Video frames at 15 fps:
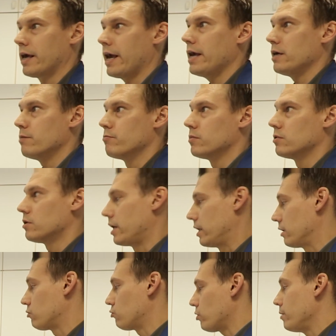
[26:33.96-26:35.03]
game
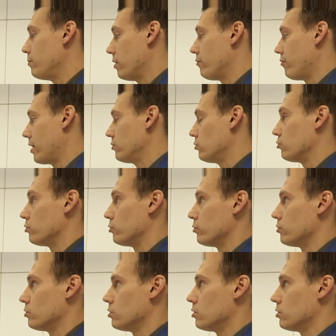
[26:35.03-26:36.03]
and extremely fun to do.